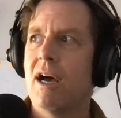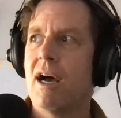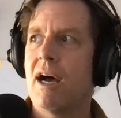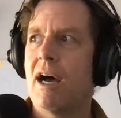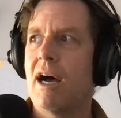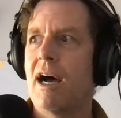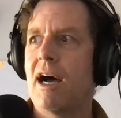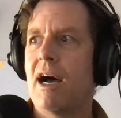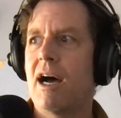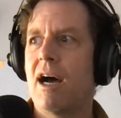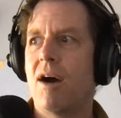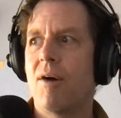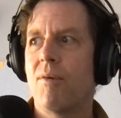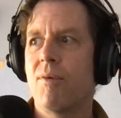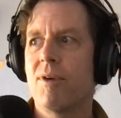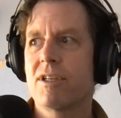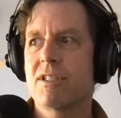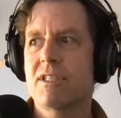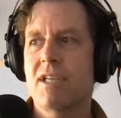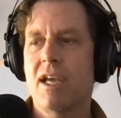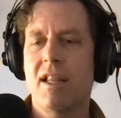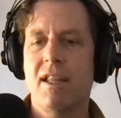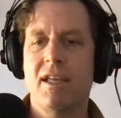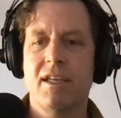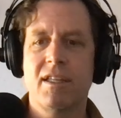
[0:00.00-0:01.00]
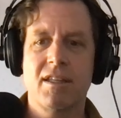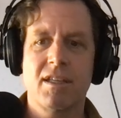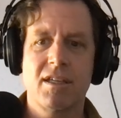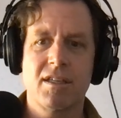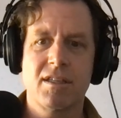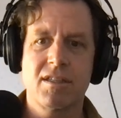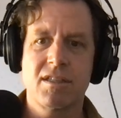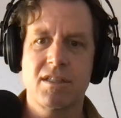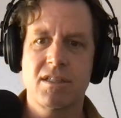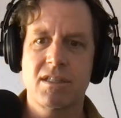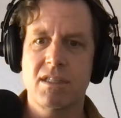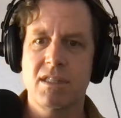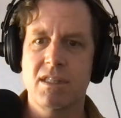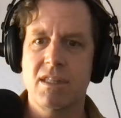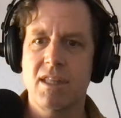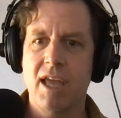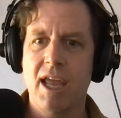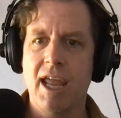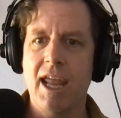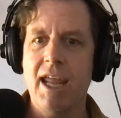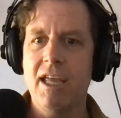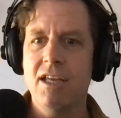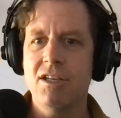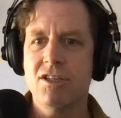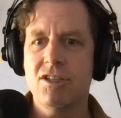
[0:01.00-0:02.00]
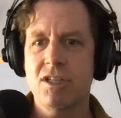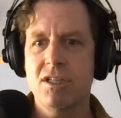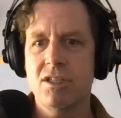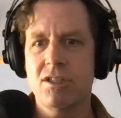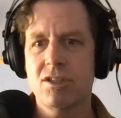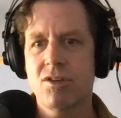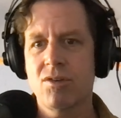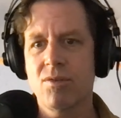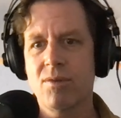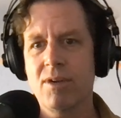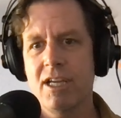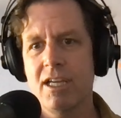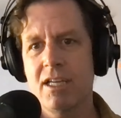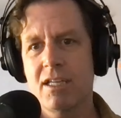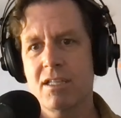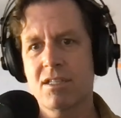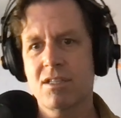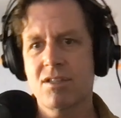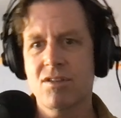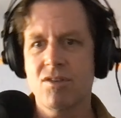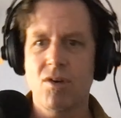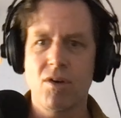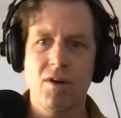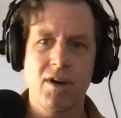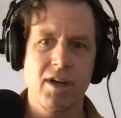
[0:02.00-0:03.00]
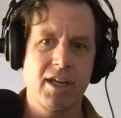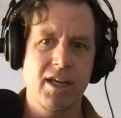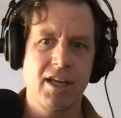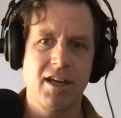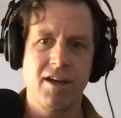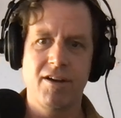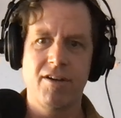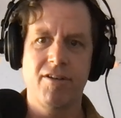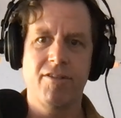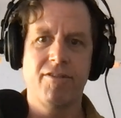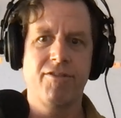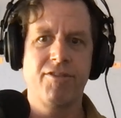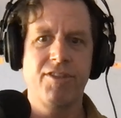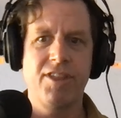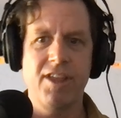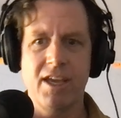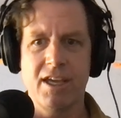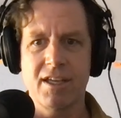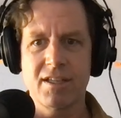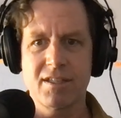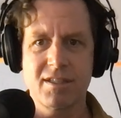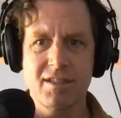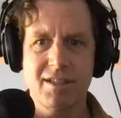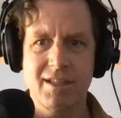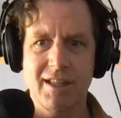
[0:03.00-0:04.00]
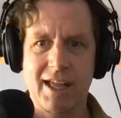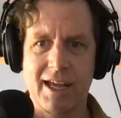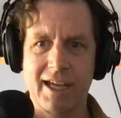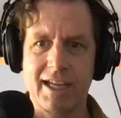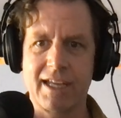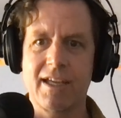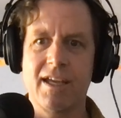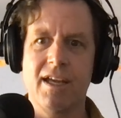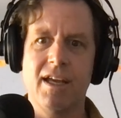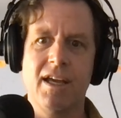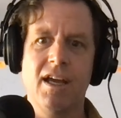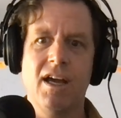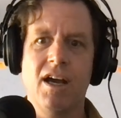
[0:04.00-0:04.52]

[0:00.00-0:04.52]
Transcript: we're telling the ancient Greek story of this, like,